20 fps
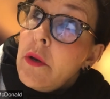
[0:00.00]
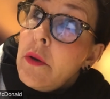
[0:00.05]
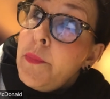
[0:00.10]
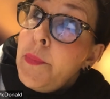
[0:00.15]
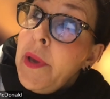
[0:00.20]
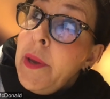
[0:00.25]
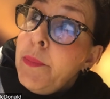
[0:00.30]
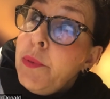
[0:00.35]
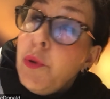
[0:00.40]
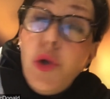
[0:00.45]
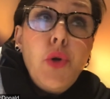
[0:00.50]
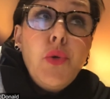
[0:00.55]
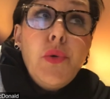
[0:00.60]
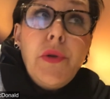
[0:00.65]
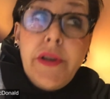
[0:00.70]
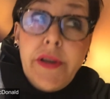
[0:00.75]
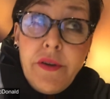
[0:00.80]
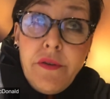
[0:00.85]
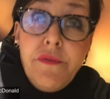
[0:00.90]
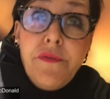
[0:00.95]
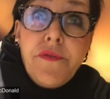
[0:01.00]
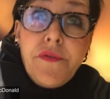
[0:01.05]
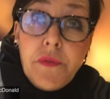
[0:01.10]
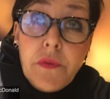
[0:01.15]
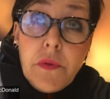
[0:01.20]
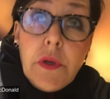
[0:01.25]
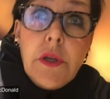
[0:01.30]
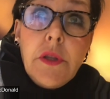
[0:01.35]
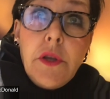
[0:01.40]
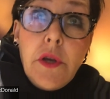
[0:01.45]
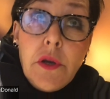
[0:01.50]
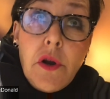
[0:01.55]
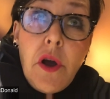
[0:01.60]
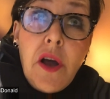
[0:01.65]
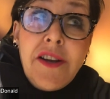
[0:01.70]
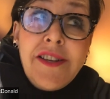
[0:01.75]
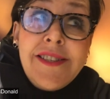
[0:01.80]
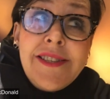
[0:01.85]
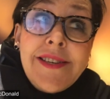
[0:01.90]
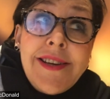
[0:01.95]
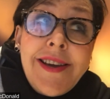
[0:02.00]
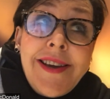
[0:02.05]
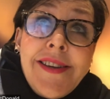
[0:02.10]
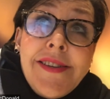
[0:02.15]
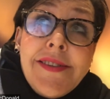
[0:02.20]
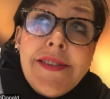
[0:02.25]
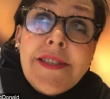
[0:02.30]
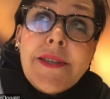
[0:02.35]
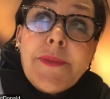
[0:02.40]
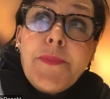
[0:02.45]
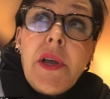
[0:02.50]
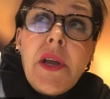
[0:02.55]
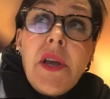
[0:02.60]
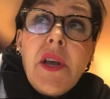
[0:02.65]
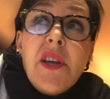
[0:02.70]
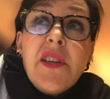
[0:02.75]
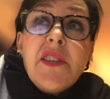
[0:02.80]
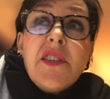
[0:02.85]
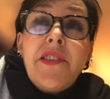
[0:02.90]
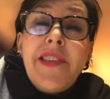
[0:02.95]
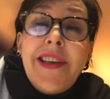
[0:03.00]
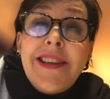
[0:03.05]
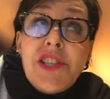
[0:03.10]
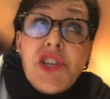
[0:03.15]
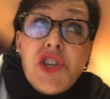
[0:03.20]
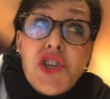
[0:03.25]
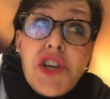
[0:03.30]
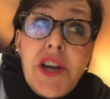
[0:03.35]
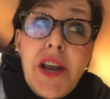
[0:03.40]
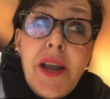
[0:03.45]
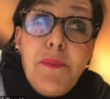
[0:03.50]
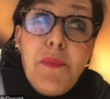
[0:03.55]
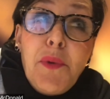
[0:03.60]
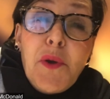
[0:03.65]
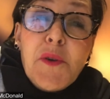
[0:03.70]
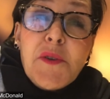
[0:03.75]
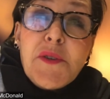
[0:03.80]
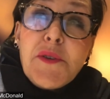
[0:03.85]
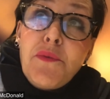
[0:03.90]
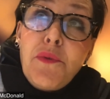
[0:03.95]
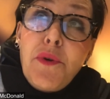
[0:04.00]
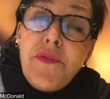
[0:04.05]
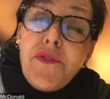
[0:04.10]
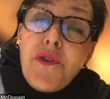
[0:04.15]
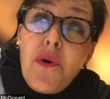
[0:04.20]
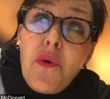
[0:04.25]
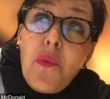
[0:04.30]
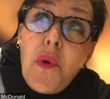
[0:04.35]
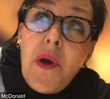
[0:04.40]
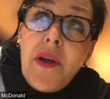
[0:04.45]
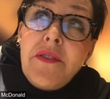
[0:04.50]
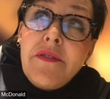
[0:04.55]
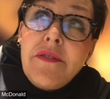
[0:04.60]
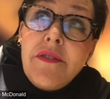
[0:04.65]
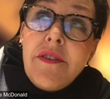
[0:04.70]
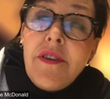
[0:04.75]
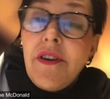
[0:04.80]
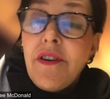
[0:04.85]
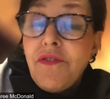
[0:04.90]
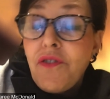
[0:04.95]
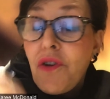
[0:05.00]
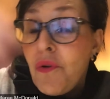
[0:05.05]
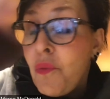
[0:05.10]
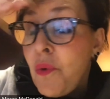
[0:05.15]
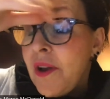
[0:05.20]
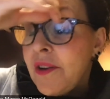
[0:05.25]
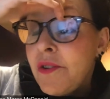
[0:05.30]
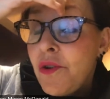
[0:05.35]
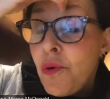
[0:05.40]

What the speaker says: people who live in the United States. So that's a shame, because I've got one